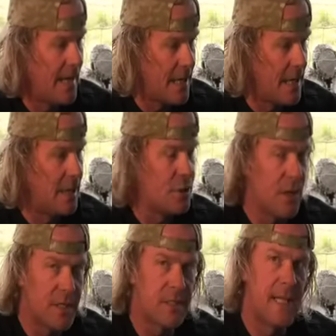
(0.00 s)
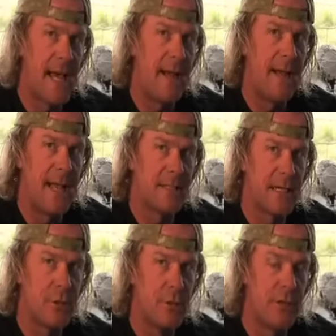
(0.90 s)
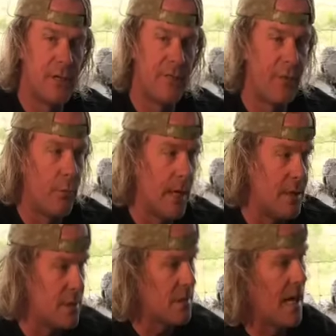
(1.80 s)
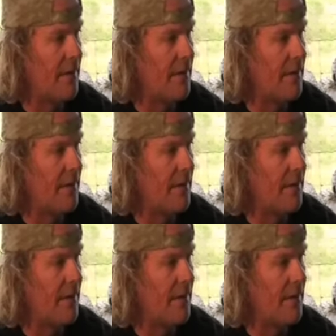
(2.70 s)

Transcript: I can adjust that as I shoot at different ranges.